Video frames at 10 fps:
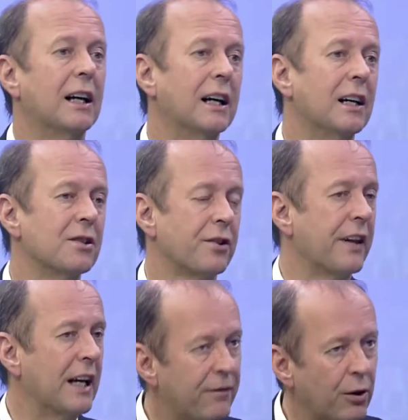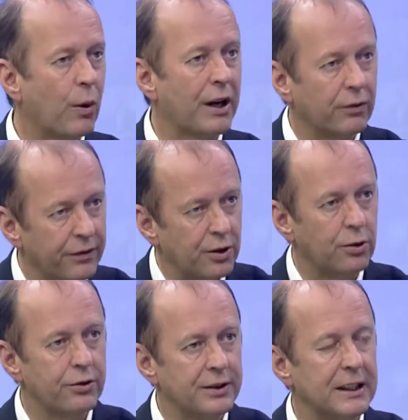so that every one of the
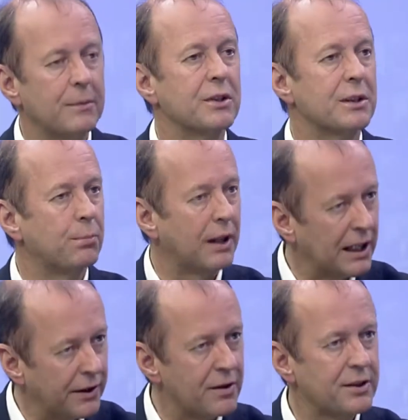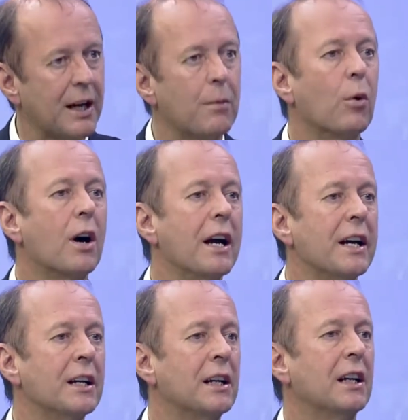youth teams is playing the same
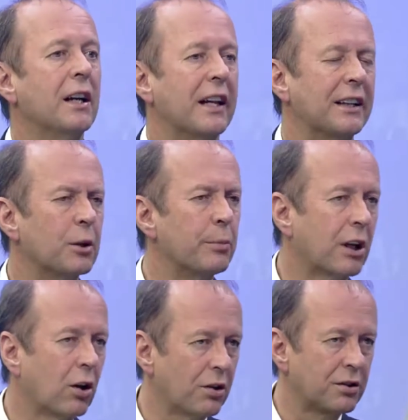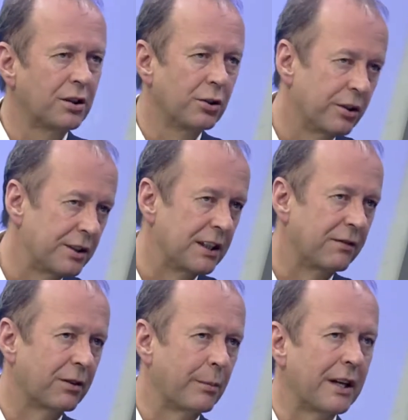way, that there'll be continuity
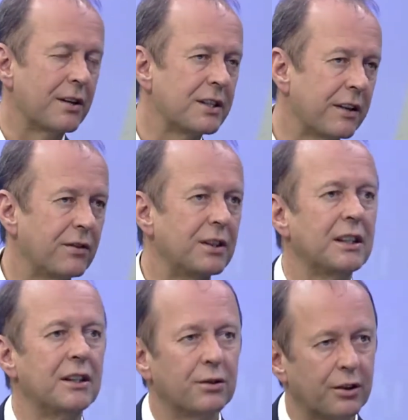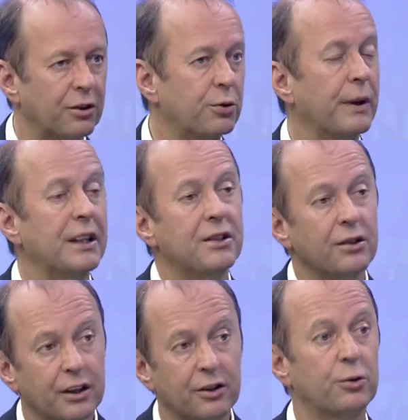from under 17 to under 20
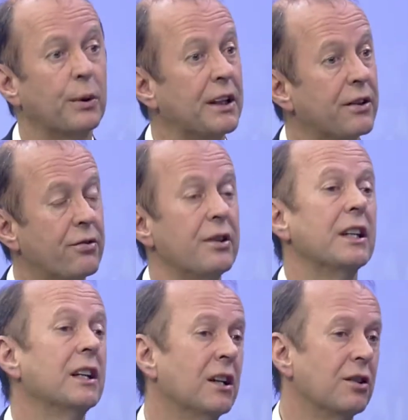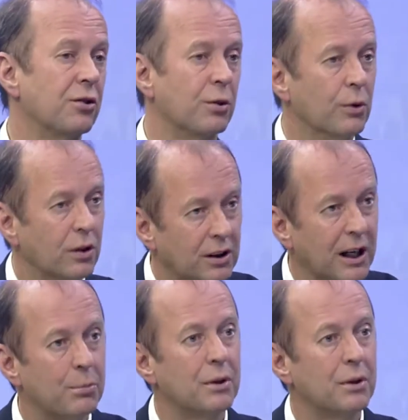to under 23 to the World Cup.